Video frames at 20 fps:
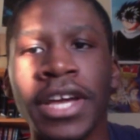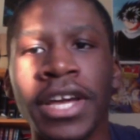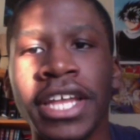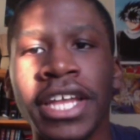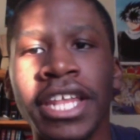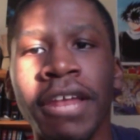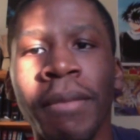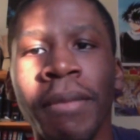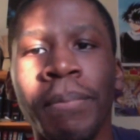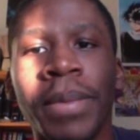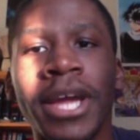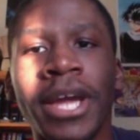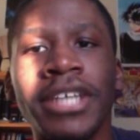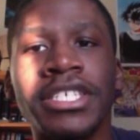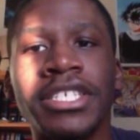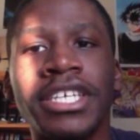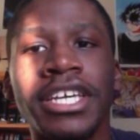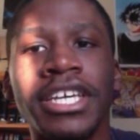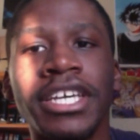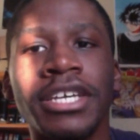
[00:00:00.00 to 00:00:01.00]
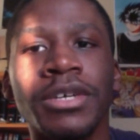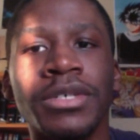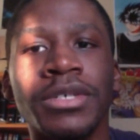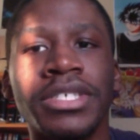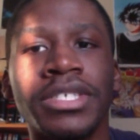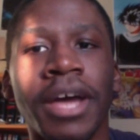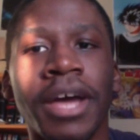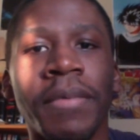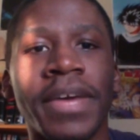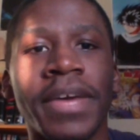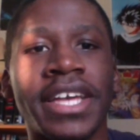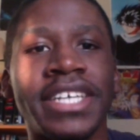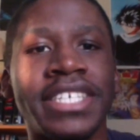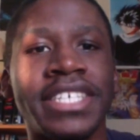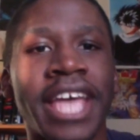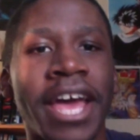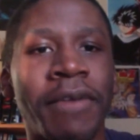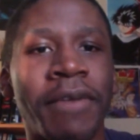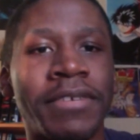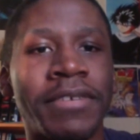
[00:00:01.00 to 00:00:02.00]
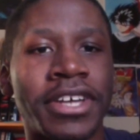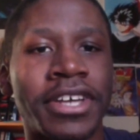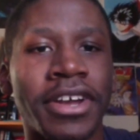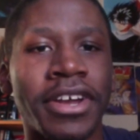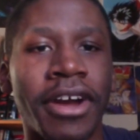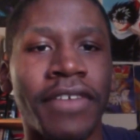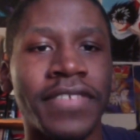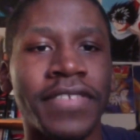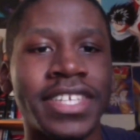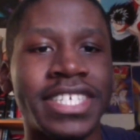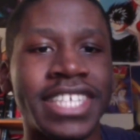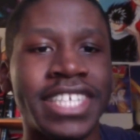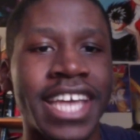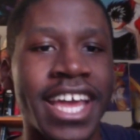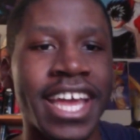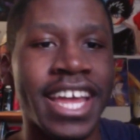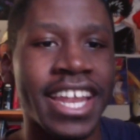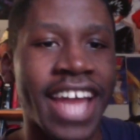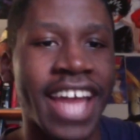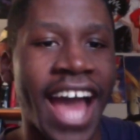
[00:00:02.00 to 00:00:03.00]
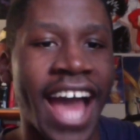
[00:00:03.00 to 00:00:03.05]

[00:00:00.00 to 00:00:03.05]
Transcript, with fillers: It didn't pierce Giyu's stomach, his hand was cut off instead.